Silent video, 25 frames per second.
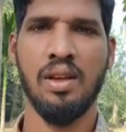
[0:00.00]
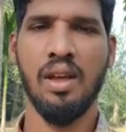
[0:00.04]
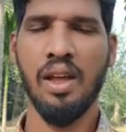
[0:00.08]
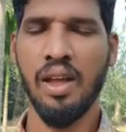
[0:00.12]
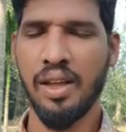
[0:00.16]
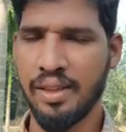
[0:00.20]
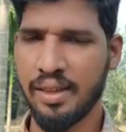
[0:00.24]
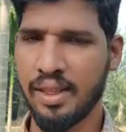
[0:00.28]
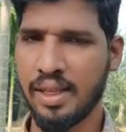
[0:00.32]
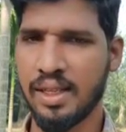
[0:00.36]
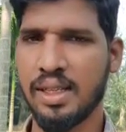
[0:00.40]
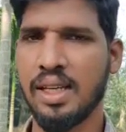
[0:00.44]

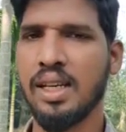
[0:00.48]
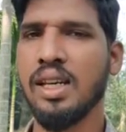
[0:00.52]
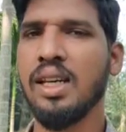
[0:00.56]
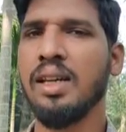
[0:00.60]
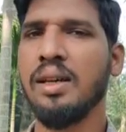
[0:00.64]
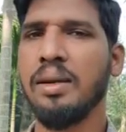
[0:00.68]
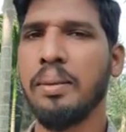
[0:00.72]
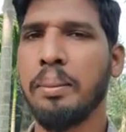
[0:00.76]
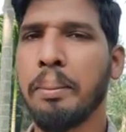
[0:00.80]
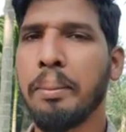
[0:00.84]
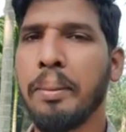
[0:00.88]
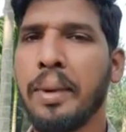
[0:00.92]
In that in
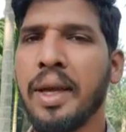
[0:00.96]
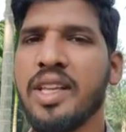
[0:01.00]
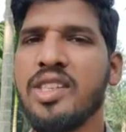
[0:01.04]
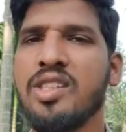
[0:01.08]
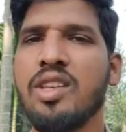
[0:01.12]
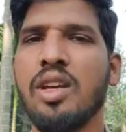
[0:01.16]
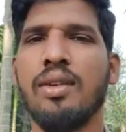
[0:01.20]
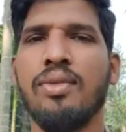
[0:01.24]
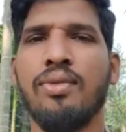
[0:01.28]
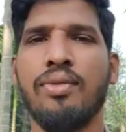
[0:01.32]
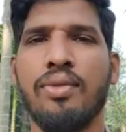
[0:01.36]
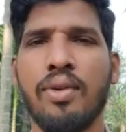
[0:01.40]

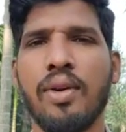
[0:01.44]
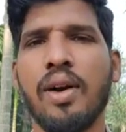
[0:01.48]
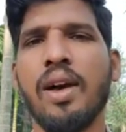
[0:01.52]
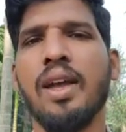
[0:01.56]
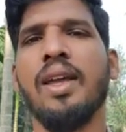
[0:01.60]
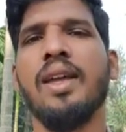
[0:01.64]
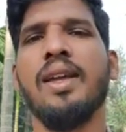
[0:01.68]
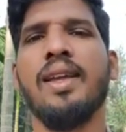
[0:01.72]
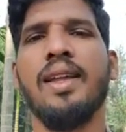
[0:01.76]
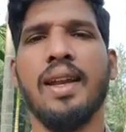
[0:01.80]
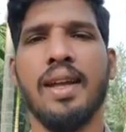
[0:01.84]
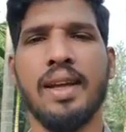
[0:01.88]
major
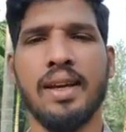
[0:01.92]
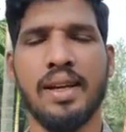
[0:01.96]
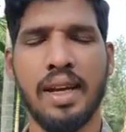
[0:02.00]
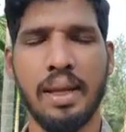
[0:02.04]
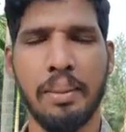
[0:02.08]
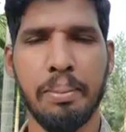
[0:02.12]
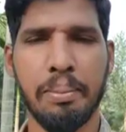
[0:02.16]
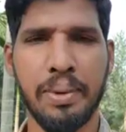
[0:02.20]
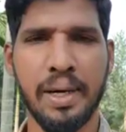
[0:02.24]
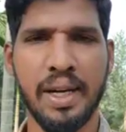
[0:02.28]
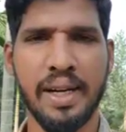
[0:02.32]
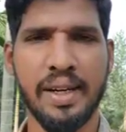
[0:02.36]
5
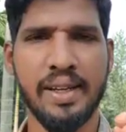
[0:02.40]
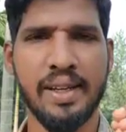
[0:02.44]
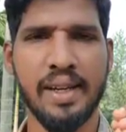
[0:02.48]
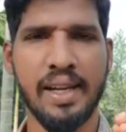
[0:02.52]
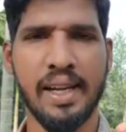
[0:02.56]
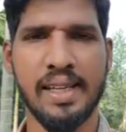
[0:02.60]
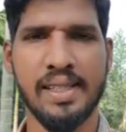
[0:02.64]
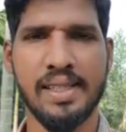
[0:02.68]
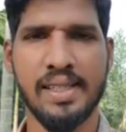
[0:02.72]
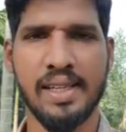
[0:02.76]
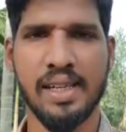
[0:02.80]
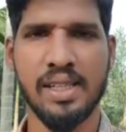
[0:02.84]
temperate
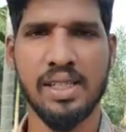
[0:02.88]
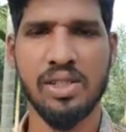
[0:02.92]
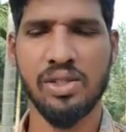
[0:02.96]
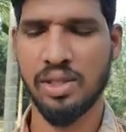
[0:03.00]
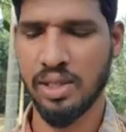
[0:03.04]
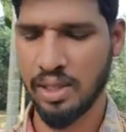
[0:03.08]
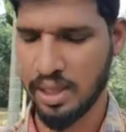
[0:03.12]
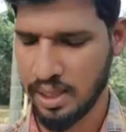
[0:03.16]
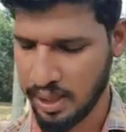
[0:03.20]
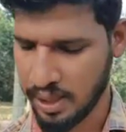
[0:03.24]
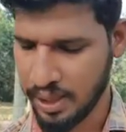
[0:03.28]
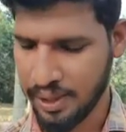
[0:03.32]
grasslands
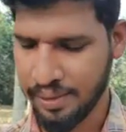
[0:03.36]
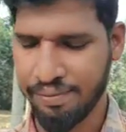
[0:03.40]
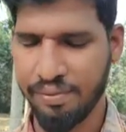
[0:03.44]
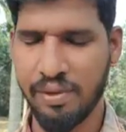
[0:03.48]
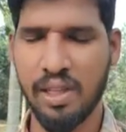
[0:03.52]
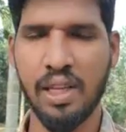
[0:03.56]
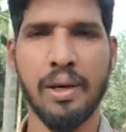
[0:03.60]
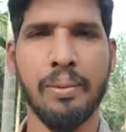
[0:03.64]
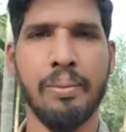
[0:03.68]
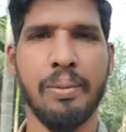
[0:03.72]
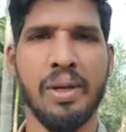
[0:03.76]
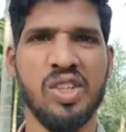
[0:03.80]
only
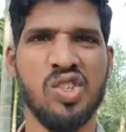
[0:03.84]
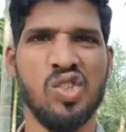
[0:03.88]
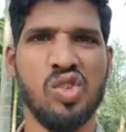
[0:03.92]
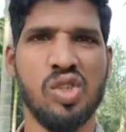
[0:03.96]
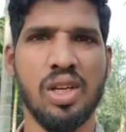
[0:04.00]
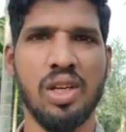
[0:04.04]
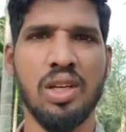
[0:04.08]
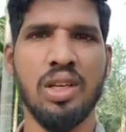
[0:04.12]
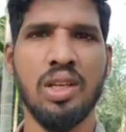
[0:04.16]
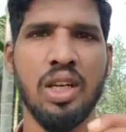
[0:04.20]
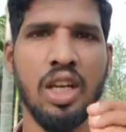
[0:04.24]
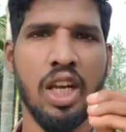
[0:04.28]
they are
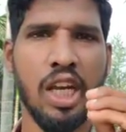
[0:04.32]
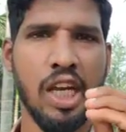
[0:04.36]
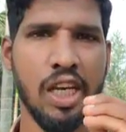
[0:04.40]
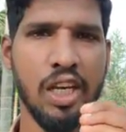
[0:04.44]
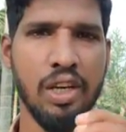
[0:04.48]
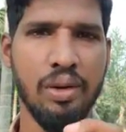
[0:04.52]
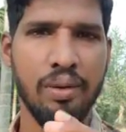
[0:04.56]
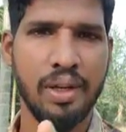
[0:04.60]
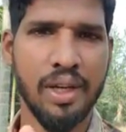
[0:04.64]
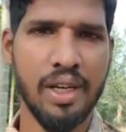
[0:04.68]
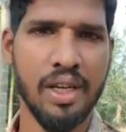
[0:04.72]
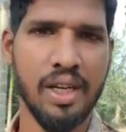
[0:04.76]
mentioned in
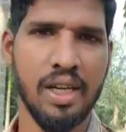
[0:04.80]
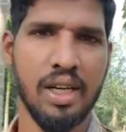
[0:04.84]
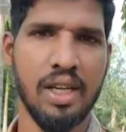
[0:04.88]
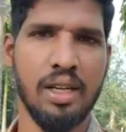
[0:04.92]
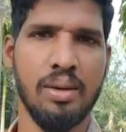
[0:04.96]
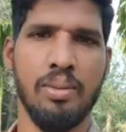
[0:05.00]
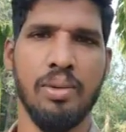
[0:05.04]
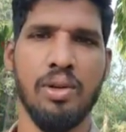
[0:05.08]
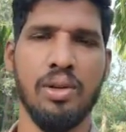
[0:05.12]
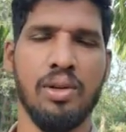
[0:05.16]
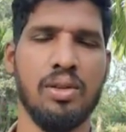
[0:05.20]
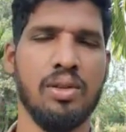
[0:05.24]
your reader
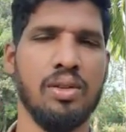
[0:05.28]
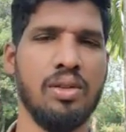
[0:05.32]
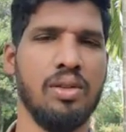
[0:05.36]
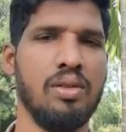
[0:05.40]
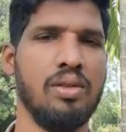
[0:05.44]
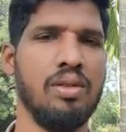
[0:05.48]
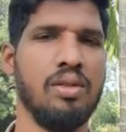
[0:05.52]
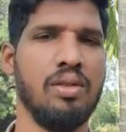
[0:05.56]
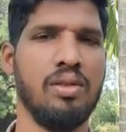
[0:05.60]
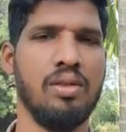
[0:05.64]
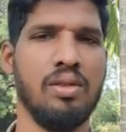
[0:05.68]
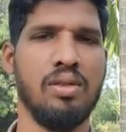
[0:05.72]
book.
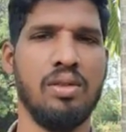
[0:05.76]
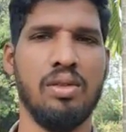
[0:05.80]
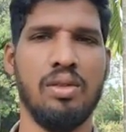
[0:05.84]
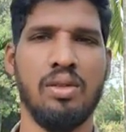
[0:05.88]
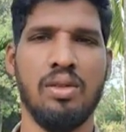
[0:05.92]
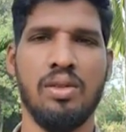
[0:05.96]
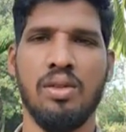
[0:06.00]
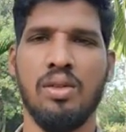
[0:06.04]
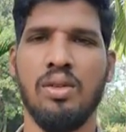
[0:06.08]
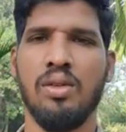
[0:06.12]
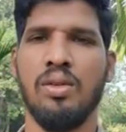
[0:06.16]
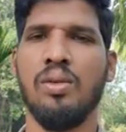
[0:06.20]

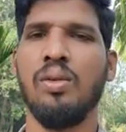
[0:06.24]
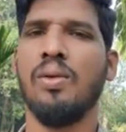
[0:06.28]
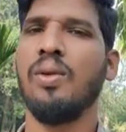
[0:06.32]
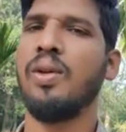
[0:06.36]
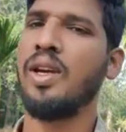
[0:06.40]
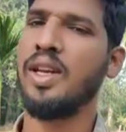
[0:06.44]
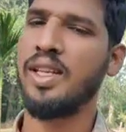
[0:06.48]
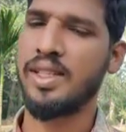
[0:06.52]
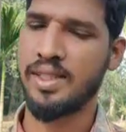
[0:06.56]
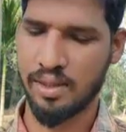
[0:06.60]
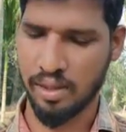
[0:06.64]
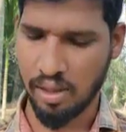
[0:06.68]

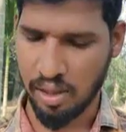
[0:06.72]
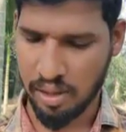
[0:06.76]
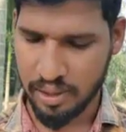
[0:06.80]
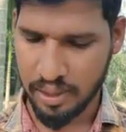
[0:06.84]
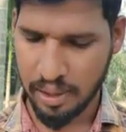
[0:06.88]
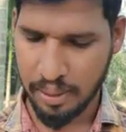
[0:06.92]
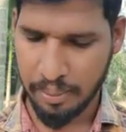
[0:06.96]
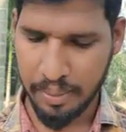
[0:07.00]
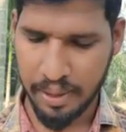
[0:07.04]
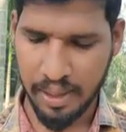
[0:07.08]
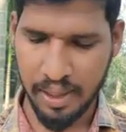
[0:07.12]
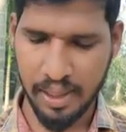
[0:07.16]
One is North
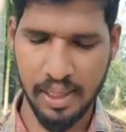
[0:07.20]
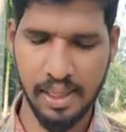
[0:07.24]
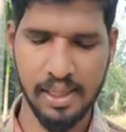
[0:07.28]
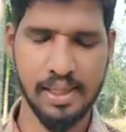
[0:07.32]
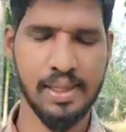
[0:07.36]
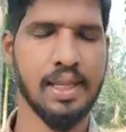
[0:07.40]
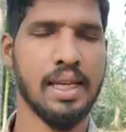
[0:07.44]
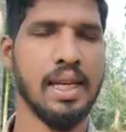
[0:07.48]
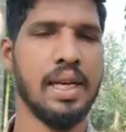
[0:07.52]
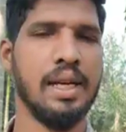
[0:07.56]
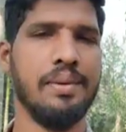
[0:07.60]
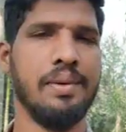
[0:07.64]
America,
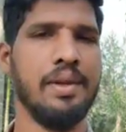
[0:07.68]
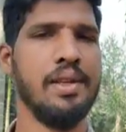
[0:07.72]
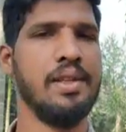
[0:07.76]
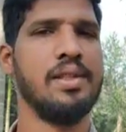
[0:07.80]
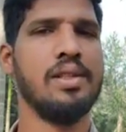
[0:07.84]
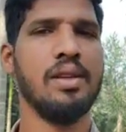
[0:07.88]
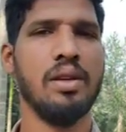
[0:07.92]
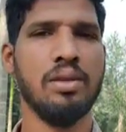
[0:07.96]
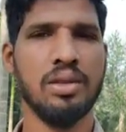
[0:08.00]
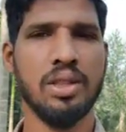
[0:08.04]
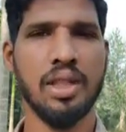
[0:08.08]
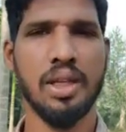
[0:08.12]
second one
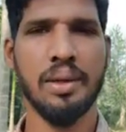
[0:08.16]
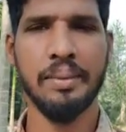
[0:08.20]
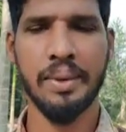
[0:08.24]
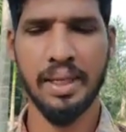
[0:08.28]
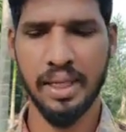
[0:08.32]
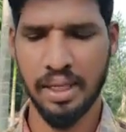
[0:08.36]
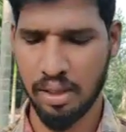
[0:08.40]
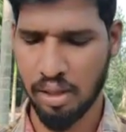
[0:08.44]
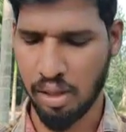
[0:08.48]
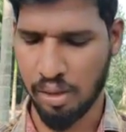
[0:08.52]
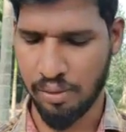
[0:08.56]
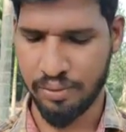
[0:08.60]
South
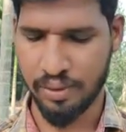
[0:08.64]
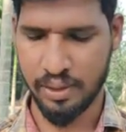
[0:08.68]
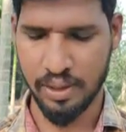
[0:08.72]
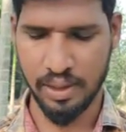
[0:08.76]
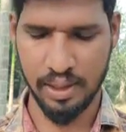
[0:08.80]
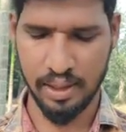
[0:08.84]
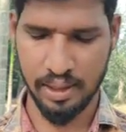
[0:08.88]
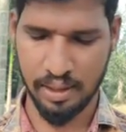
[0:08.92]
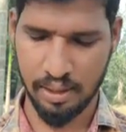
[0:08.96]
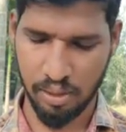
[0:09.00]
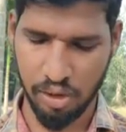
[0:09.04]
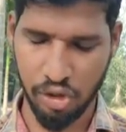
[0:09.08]
America, after
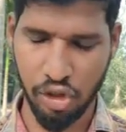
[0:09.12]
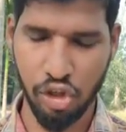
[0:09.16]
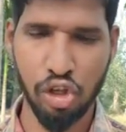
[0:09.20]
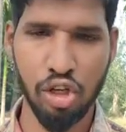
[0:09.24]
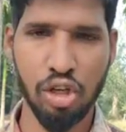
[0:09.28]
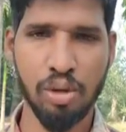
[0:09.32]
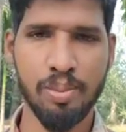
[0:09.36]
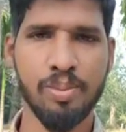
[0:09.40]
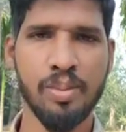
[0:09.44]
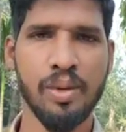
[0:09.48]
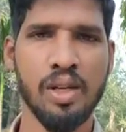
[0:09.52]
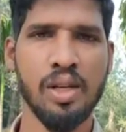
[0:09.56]
that
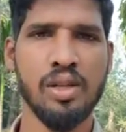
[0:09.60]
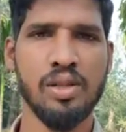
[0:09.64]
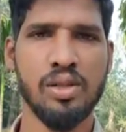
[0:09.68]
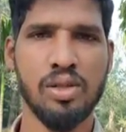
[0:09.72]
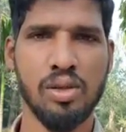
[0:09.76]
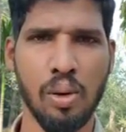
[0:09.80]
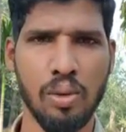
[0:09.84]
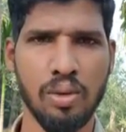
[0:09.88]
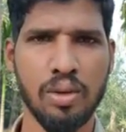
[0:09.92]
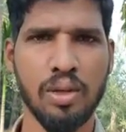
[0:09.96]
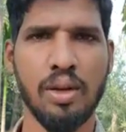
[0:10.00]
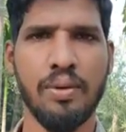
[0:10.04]
Europe,
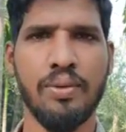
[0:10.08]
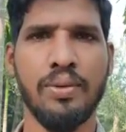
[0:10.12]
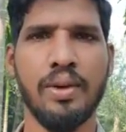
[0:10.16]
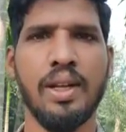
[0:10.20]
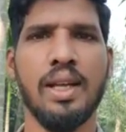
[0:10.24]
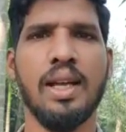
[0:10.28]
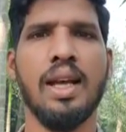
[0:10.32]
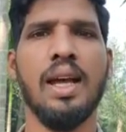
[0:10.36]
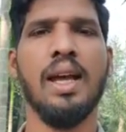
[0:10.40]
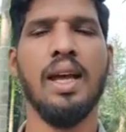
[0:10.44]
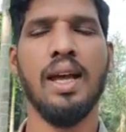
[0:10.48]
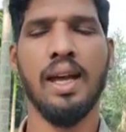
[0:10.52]
South
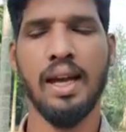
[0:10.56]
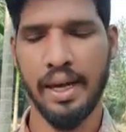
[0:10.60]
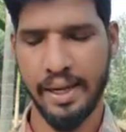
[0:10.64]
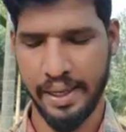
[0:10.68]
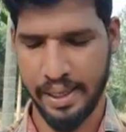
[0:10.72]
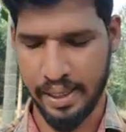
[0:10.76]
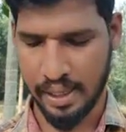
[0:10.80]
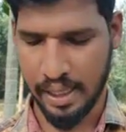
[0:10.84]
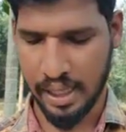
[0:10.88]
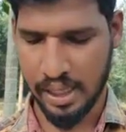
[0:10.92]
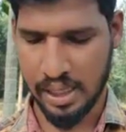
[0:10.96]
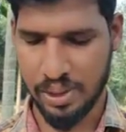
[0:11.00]
Africa,
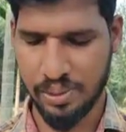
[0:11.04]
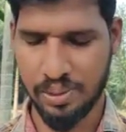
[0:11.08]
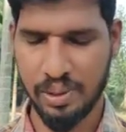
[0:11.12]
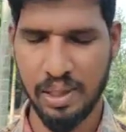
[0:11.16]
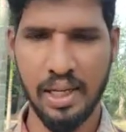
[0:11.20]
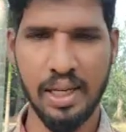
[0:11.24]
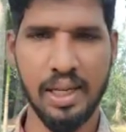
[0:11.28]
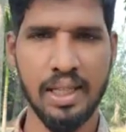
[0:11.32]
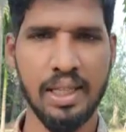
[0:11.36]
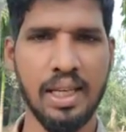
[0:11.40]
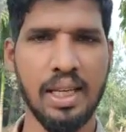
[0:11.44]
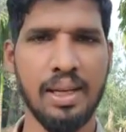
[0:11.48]
and last one
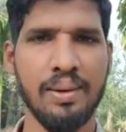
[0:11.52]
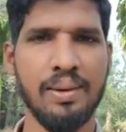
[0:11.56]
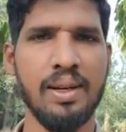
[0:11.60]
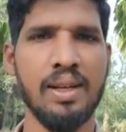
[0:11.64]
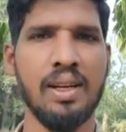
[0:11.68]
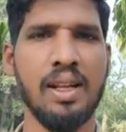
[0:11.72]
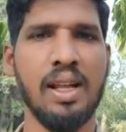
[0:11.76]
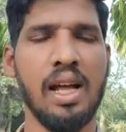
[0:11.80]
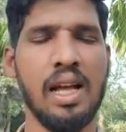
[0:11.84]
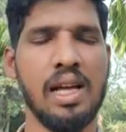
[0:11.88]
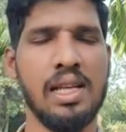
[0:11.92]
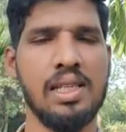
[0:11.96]
here they given
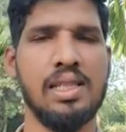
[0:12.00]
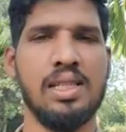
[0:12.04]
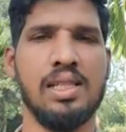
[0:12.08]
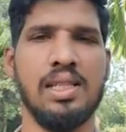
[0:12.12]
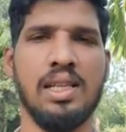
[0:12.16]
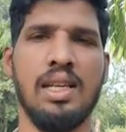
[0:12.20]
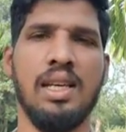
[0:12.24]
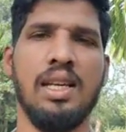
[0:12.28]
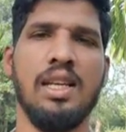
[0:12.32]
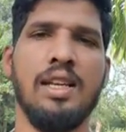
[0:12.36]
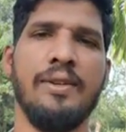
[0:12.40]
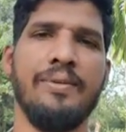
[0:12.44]

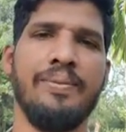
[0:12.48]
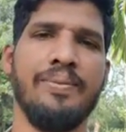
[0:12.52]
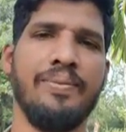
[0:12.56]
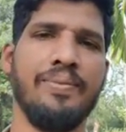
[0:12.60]
Australia.